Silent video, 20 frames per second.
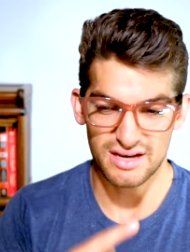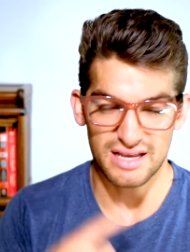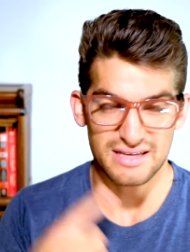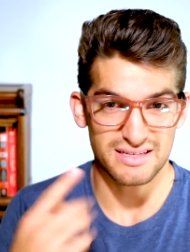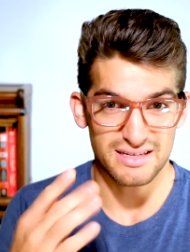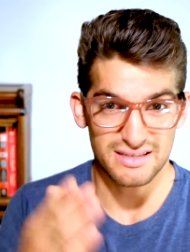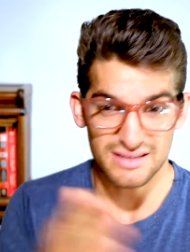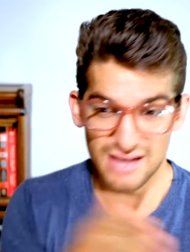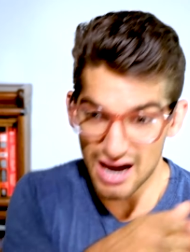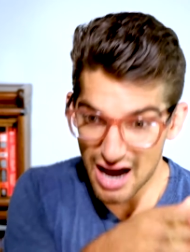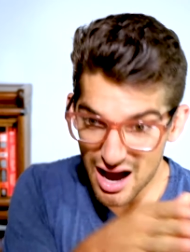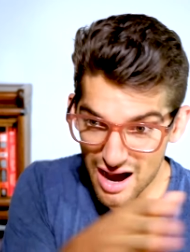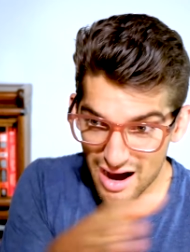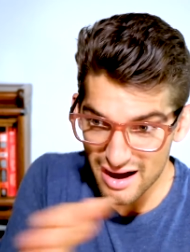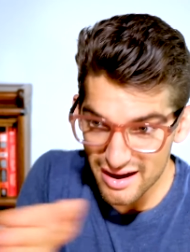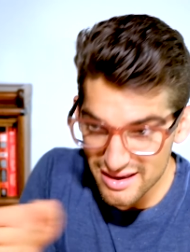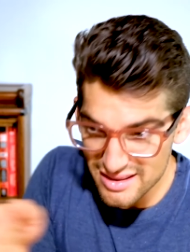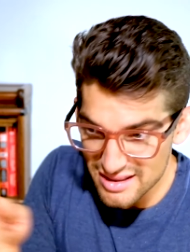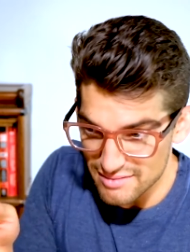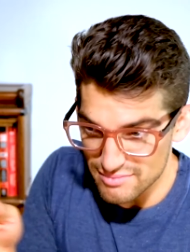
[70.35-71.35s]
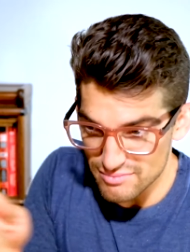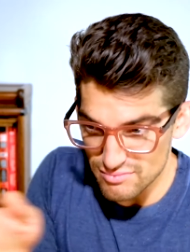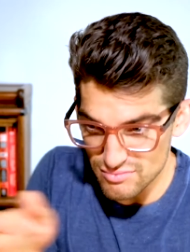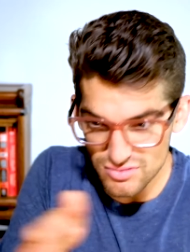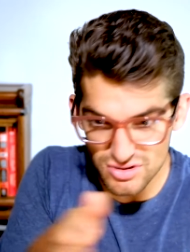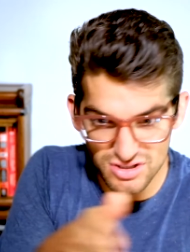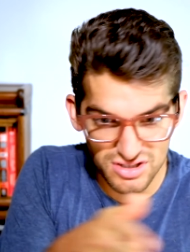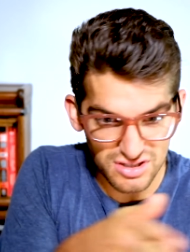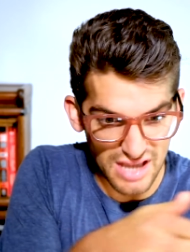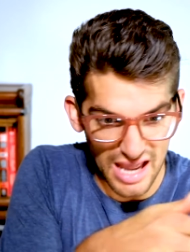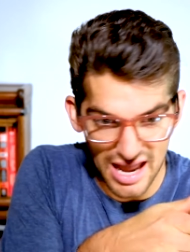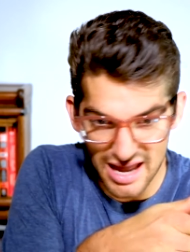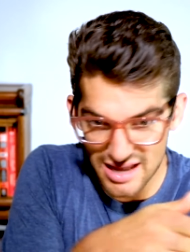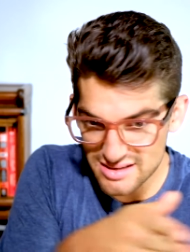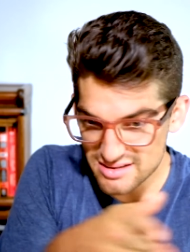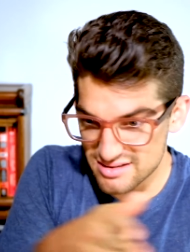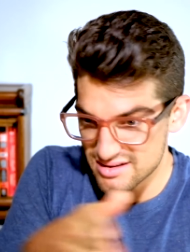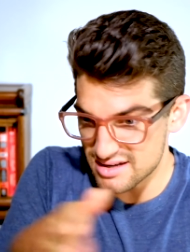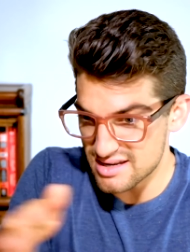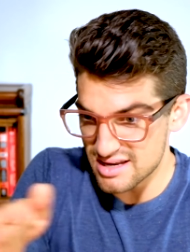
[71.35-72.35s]
it has an eye that
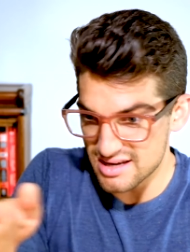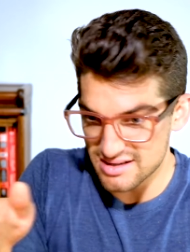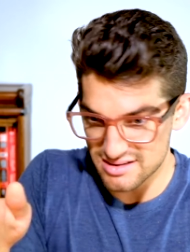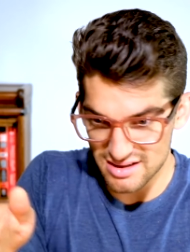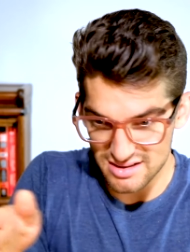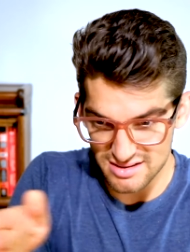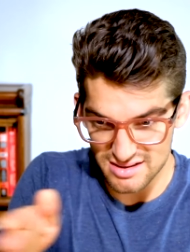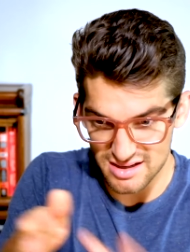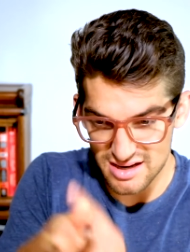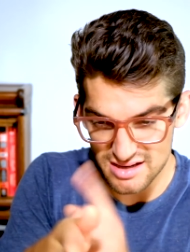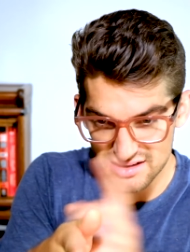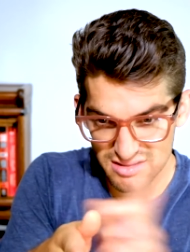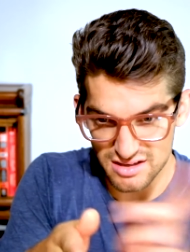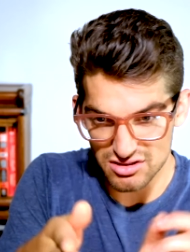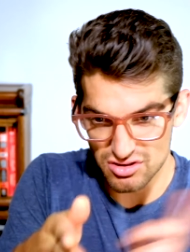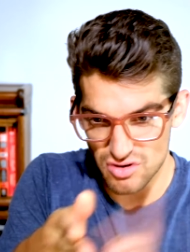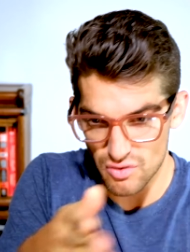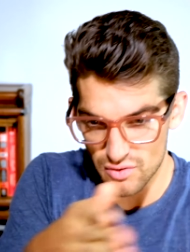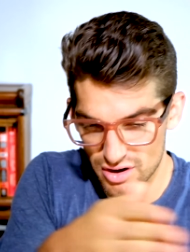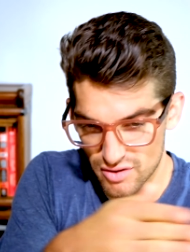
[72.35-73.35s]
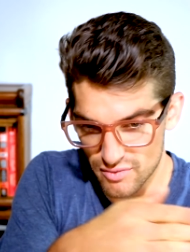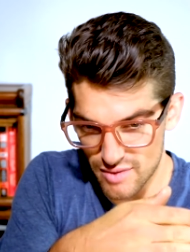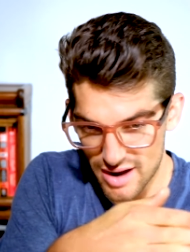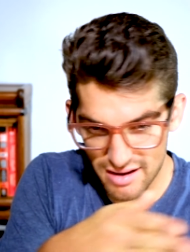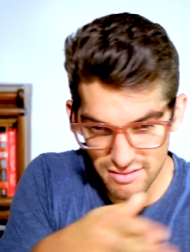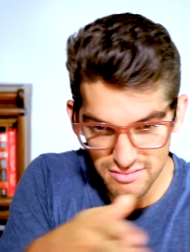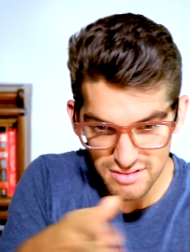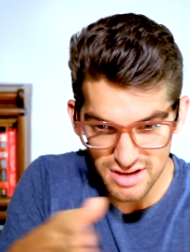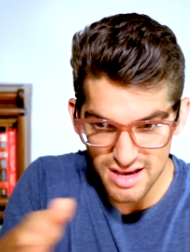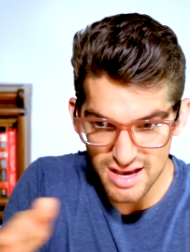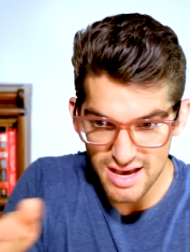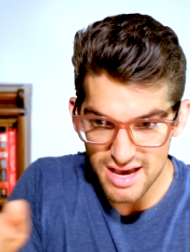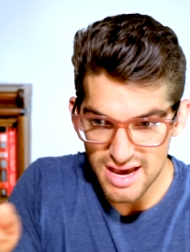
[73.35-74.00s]
scans the disk as the disk is going around,